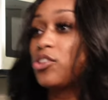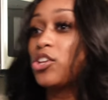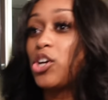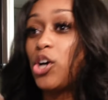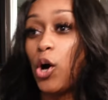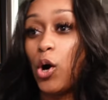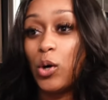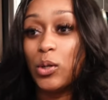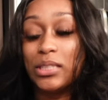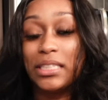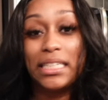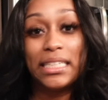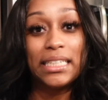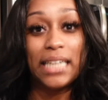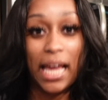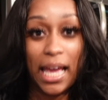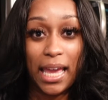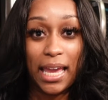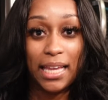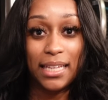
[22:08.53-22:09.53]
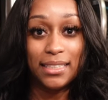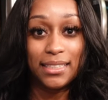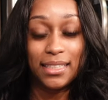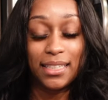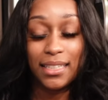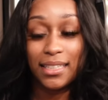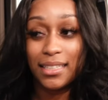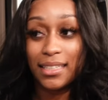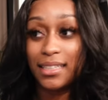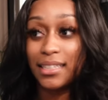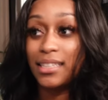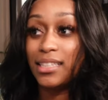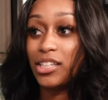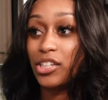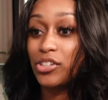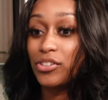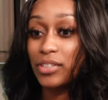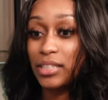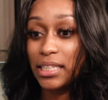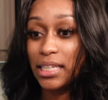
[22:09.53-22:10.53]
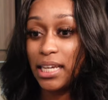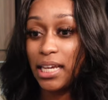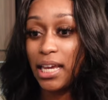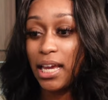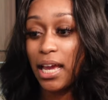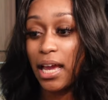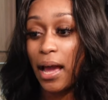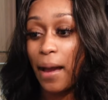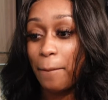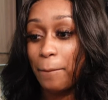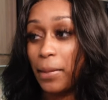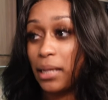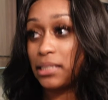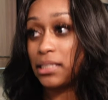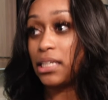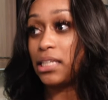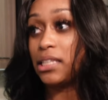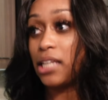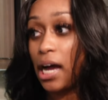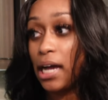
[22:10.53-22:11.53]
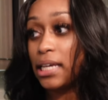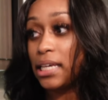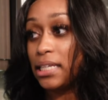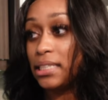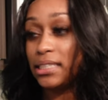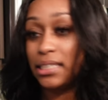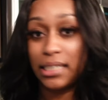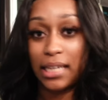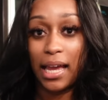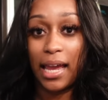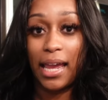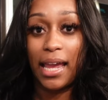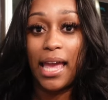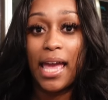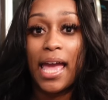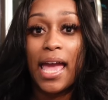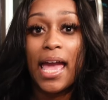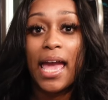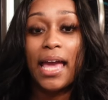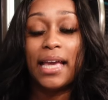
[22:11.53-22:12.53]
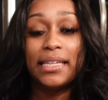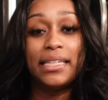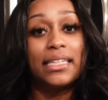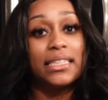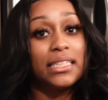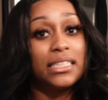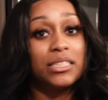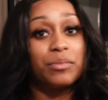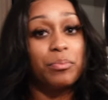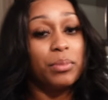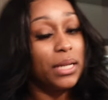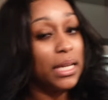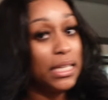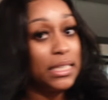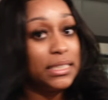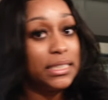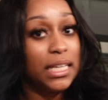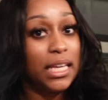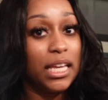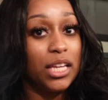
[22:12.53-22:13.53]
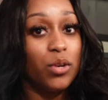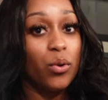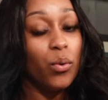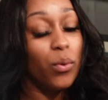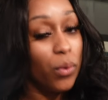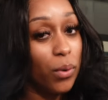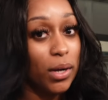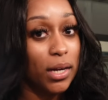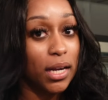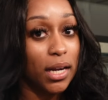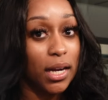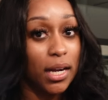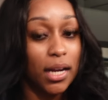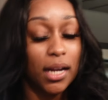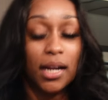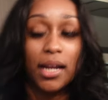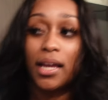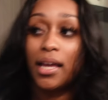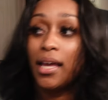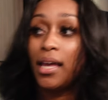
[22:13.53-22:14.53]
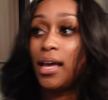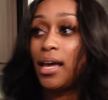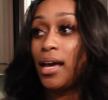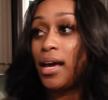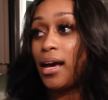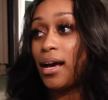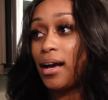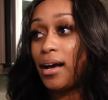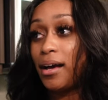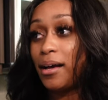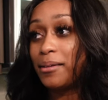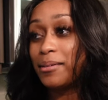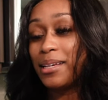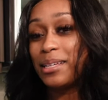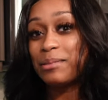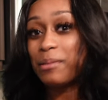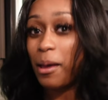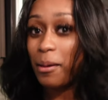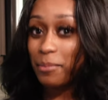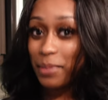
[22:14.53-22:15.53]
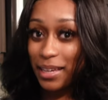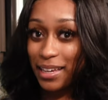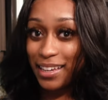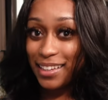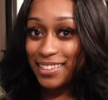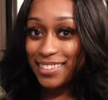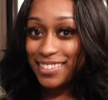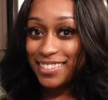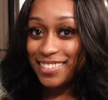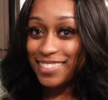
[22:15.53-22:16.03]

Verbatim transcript: the goal tonight literally i'm about to lock in tonight and get this place in order because i'm in